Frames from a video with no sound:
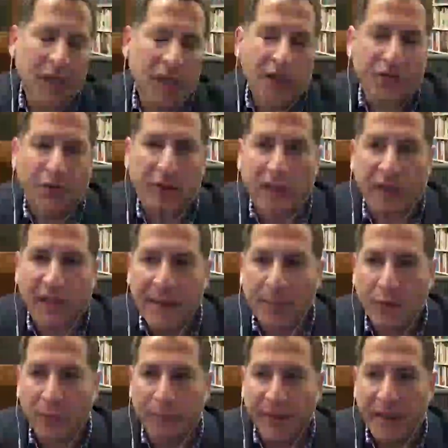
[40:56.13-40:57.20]
So the claim
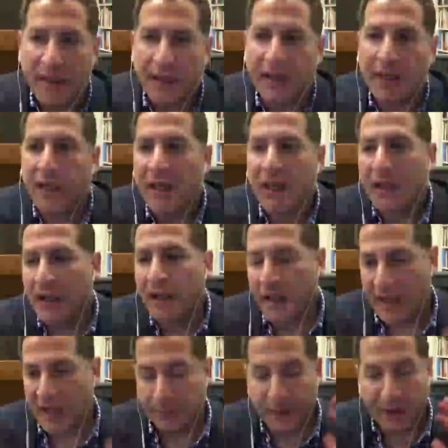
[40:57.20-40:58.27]
will be
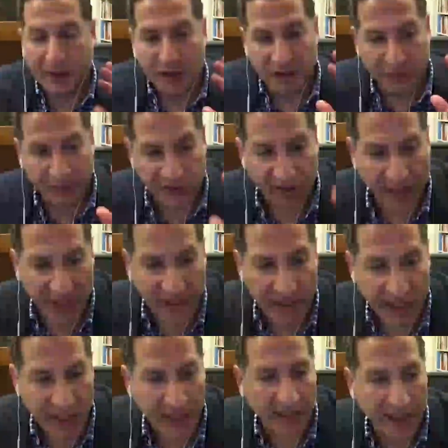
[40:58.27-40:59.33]
it's because of
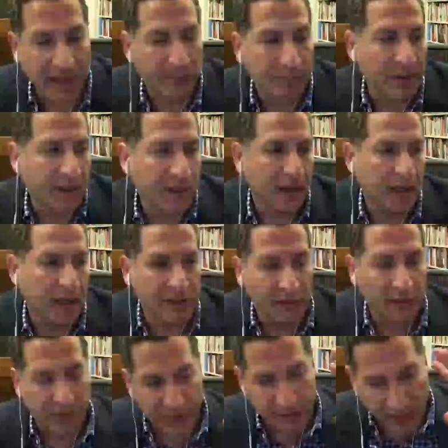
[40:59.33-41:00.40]
Said and because
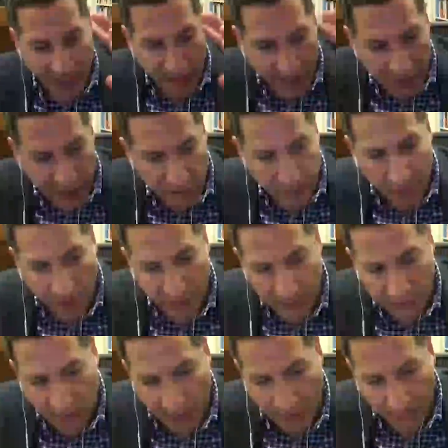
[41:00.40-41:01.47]
of his
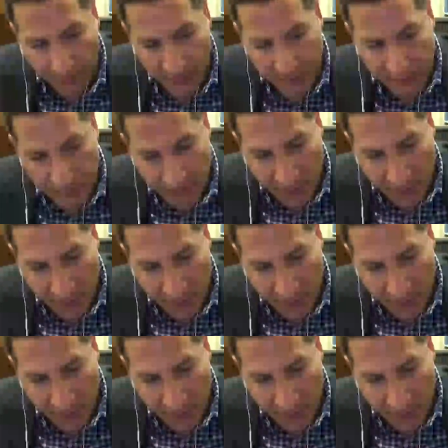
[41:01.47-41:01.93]
hegemonic dominance